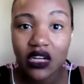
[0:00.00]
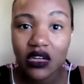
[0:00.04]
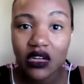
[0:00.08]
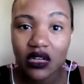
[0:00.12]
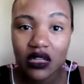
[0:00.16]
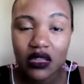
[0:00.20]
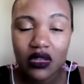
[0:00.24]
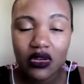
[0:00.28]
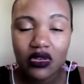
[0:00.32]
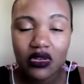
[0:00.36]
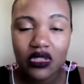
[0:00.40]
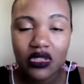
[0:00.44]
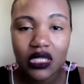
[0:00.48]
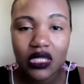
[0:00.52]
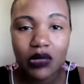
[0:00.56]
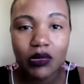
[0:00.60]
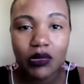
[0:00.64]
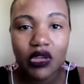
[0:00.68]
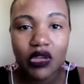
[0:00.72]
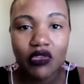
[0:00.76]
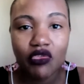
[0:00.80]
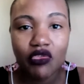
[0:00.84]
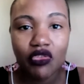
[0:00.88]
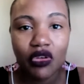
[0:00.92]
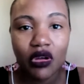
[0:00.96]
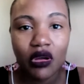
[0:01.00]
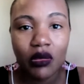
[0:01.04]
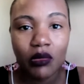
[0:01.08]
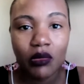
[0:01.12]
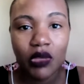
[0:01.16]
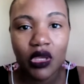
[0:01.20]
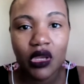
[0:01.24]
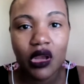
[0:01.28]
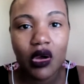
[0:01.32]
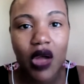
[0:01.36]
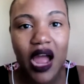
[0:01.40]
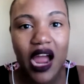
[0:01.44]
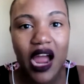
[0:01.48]
a little something from,
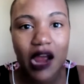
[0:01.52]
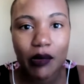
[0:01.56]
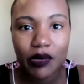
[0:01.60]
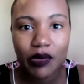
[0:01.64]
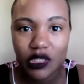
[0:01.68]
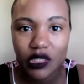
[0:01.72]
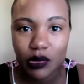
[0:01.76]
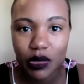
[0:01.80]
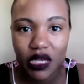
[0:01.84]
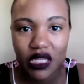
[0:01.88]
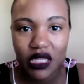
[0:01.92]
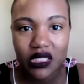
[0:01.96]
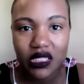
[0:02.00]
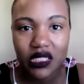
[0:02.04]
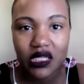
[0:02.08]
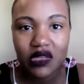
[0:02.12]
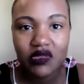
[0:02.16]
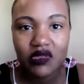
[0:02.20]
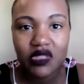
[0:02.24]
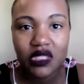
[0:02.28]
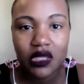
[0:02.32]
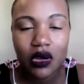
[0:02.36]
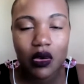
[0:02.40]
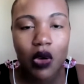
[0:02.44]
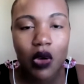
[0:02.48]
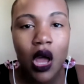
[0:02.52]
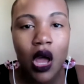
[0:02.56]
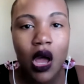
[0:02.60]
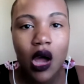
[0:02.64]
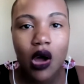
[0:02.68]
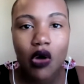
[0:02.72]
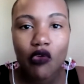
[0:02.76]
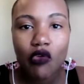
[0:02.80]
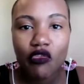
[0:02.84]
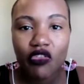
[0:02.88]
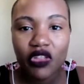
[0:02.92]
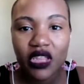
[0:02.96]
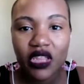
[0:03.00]
our perspective. So
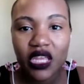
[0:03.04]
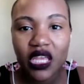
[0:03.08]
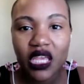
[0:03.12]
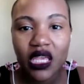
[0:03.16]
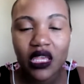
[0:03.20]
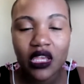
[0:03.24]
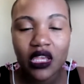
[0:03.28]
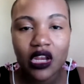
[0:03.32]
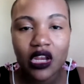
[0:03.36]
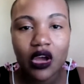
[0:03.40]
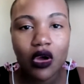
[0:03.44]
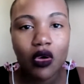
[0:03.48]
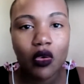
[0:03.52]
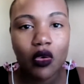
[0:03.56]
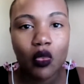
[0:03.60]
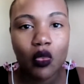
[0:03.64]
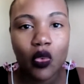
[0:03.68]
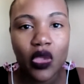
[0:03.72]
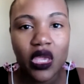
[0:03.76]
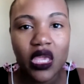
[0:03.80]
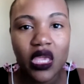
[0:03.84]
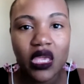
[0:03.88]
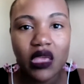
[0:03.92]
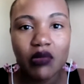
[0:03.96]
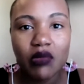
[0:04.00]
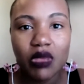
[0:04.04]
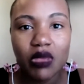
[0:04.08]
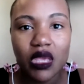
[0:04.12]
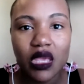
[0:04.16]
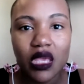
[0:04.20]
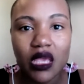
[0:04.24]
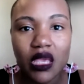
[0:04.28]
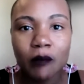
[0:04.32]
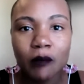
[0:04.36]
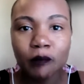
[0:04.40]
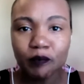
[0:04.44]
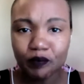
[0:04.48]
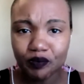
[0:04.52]
hopefully, we can be
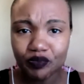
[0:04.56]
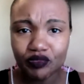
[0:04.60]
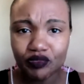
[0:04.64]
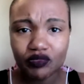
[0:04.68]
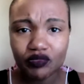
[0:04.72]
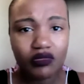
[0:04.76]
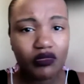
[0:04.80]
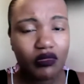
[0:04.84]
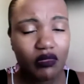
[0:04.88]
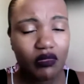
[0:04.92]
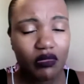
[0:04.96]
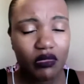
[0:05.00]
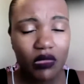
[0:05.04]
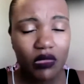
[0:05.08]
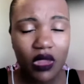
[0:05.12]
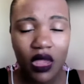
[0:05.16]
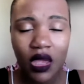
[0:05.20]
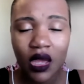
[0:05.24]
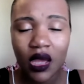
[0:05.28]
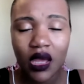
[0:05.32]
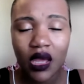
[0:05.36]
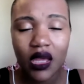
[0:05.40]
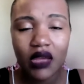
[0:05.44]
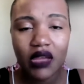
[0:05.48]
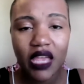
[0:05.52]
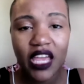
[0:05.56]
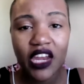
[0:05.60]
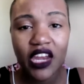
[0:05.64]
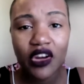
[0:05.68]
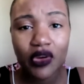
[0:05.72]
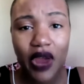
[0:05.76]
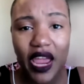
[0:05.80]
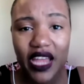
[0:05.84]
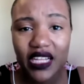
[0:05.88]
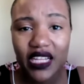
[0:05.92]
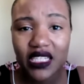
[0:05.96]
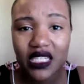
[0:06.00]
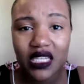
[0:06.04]

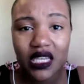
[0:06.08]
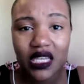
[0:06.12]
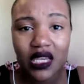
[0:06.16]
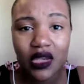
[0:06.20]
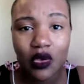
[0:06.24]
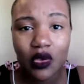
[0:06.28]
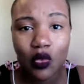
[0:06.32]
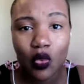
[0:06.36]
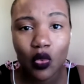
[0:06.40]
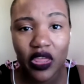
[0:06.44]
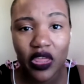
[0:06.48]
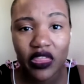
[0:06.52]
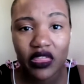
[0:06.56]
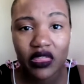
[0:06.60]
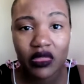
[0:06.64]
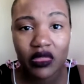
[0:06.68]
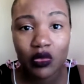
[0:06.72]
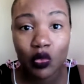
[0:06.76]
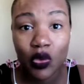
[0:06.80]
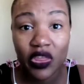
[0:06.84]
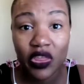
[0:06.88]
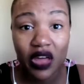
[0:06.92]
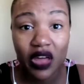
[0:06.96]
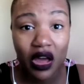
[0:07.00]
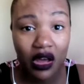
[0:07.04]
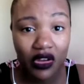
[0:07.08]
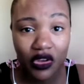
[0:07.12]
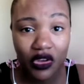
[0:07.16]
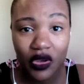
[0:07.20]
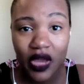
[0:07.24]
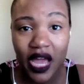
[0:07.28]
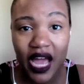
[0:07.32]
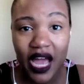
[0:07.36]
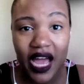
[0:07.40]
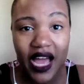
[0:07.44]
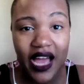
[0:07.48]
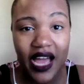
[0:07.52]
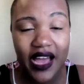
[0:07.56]
interacting with all you
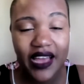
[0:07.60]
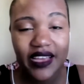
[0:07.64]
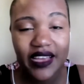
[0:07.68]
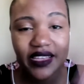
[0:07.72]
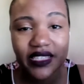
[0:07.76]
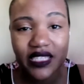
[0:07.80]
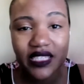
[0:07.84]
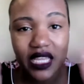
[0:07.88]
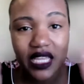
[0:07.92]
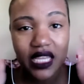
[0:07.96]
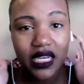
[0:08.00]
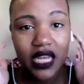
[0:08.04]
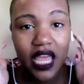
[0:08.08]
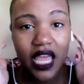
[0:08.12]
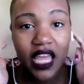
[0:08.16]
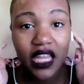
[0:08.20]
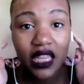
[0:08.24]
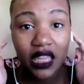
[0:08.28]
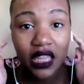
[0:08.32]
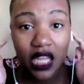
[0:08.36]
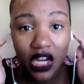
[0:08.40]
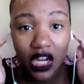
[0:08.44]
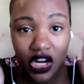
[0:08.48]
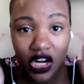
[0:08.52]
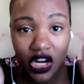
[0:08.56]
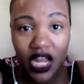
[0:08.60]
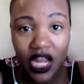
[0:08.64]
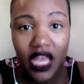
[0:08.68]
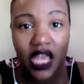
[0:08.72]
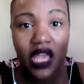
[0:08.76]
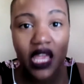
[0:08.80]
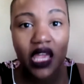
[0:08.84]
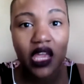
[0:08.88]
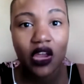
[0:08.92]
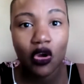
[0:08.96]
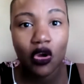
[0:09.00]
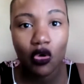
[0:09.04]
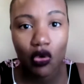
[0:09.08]
guys and learning
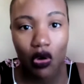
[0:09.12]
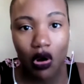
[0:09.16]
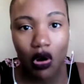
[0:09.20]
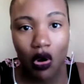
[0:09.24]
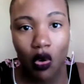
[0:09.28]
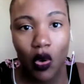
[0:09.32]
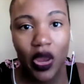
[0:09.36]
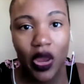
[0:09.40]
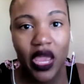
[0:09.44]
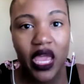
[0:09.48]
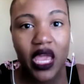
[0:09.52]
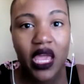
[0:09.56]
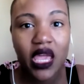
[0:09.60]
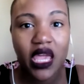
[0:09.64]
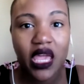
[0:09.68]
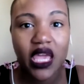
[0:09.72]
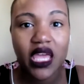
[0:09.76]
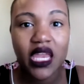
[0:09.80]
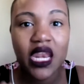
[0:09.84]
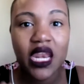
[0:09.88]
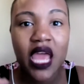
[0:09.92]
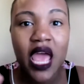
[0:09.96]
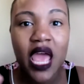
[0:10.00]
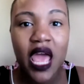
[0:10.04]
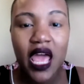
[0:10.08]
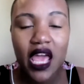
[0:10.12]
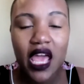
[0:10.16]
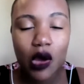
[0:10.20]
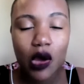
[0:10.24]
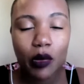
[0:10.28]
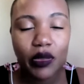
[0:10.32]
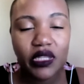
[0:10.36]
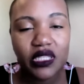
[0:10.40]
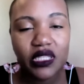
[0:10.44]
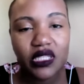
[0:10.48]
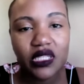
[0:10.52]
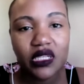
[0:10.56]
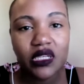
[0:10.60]
and growing and
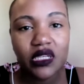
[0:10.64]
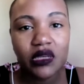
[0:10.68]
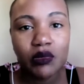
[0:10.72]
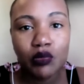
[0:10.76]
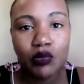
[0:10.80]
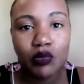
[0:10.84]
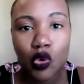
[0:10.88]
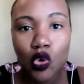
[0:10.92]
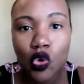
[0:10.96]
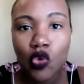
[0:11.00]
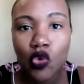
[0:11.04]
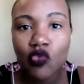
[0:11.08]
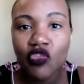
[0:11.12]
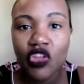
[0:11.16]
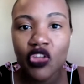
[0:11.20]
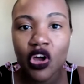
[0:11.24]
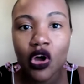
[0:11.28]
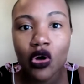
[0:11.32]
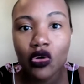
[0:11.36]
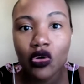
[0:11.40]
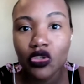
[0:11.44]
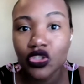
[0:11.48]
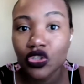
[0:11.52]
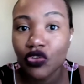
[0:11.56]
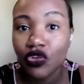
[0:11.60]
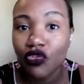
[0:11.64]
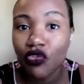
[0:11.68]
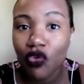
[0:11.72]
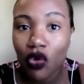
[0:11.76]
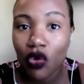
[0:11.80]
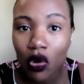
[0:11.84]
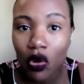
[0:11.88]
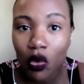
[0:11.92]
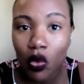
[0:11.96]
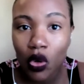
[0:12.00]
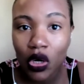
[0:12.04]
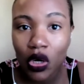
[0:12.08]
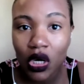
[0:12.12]
helping to move the culture
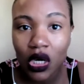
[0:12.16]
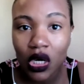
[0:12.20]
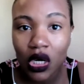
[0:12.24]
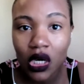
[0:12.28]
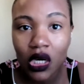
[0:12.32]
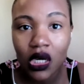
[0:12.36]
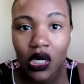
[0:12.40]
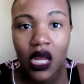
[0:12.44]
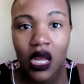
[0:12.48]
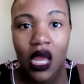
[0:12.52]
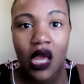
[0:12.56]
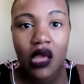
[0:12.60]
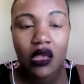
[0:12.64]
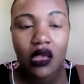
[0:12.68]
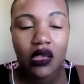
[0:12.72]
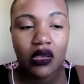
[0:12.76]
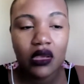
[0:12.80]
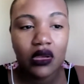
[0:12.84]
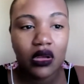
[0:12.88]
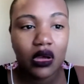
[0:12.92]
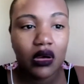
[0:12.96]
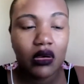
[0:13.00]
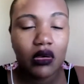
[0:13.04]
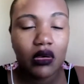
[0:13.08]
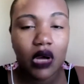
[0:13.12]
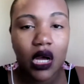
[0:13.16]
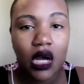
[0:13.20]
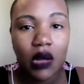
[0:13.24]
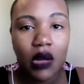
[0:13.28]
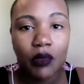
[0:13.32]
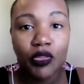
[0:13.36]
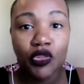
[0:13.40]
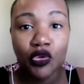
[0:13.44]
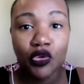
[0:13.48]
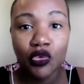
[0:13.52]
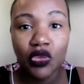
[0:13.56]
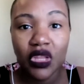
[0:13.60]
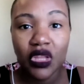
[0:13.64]
forward,
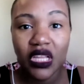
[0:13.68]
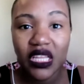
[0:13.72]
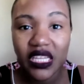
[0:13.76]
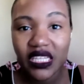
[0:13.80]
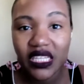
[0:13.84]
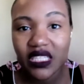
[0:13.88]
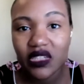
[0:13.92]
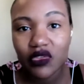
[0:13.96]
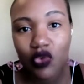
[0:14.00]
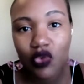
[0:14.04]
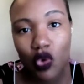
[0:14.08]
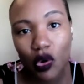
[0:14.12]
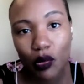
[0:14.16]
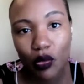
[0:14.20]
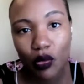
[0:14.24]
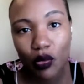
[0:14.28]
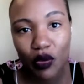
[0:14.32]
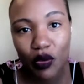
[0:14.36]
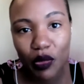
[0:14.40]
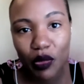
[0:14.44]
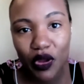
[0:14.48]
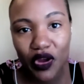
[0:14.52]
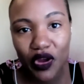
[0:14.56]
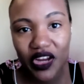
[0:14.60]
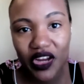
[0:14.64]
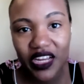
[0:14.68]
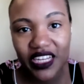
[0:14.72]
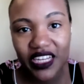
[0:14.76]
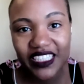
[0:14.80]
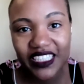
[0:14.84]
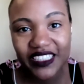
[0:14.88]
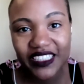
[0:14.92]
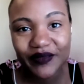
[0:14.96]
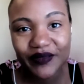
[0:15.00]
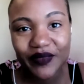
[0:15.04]
through the lens of corporate America.